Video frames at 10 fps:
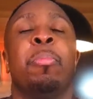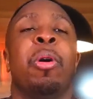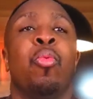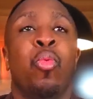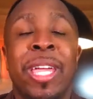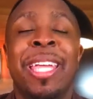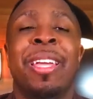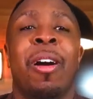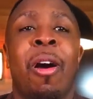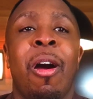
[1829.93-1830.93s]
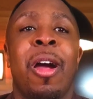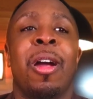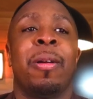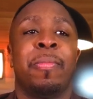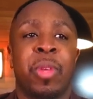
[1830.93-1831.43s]
but we
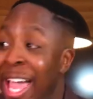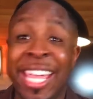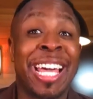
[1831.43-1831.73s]
are a